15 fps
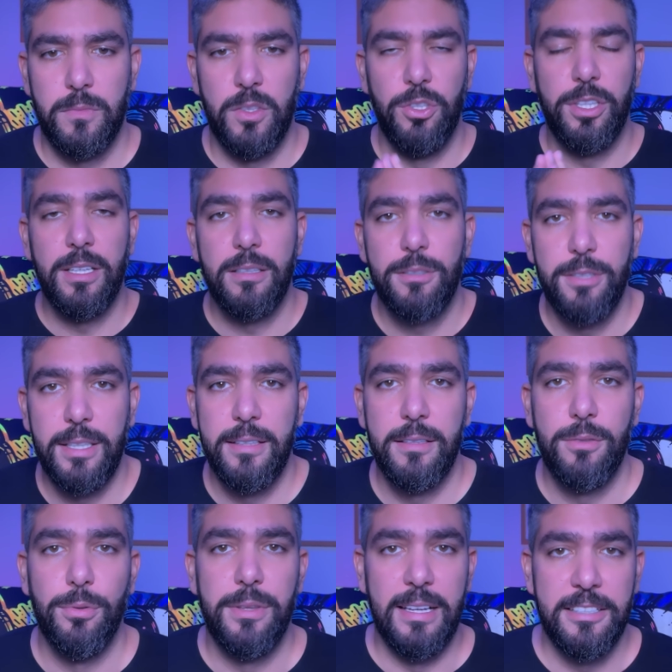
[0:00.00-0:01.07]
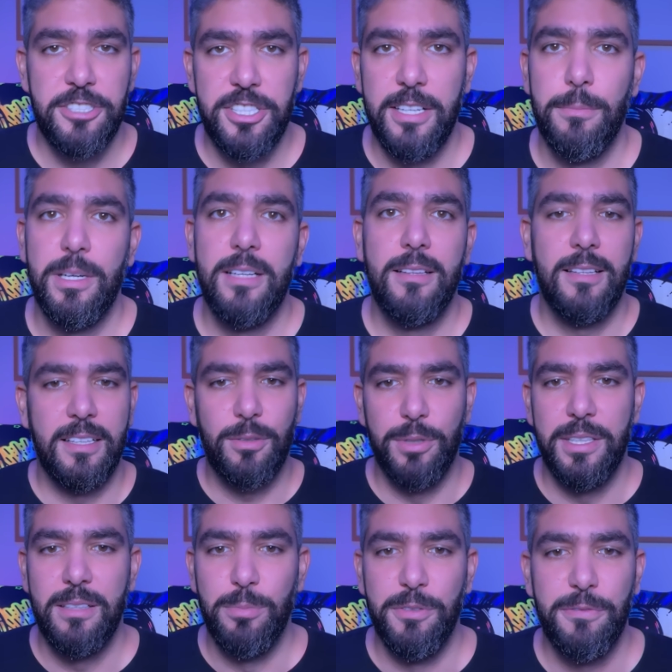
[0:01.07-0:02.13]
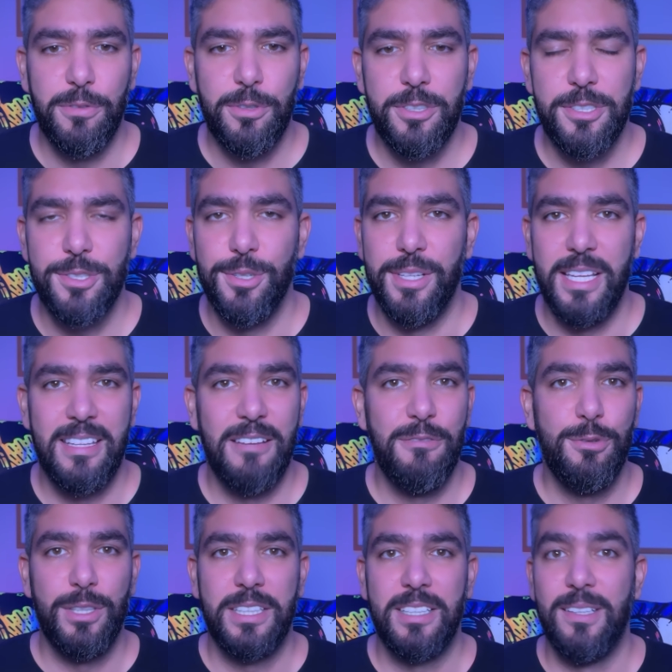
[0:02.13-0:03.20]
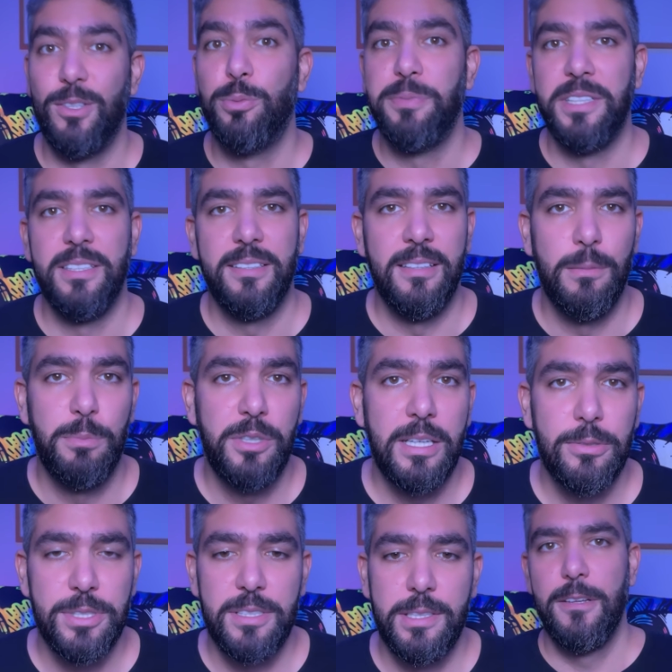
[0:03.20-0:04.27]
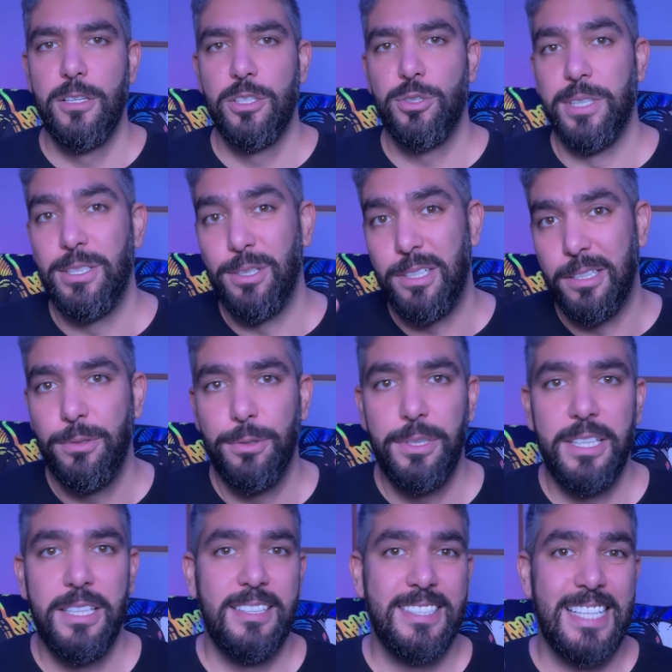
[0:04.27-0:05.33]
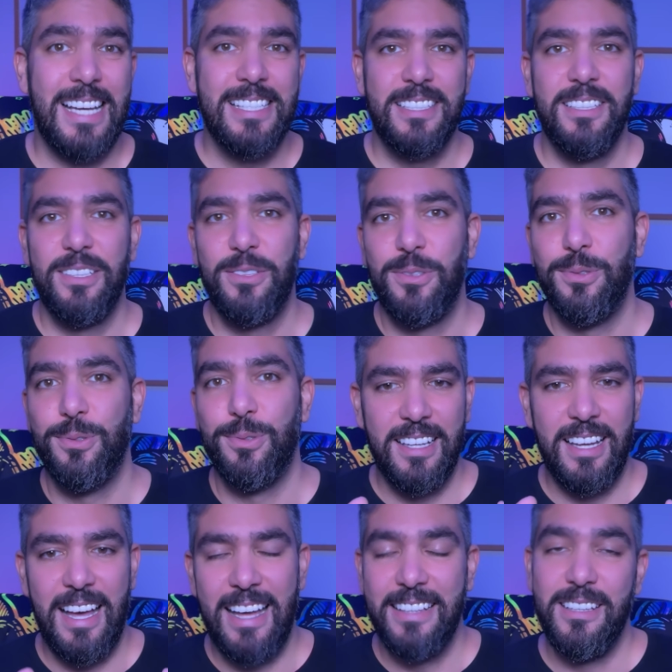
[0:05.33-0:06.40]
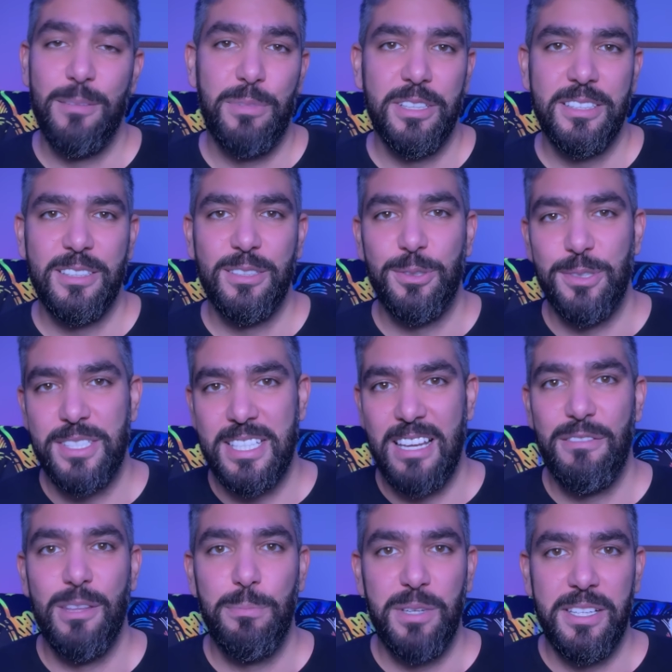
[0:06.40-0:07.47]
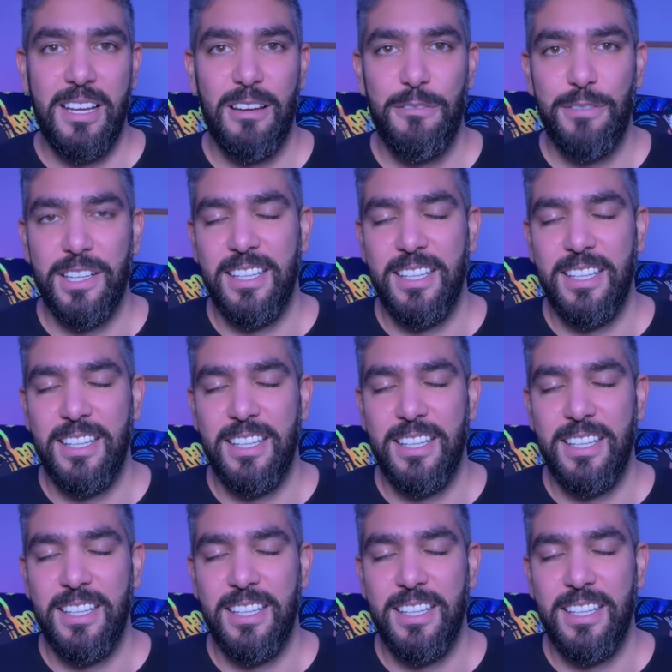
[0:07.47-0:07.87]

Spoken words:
You can create it with HTML like we did before so that everyone can open it in the browser. So what you can do here is ask it to add a button to save the PDF at the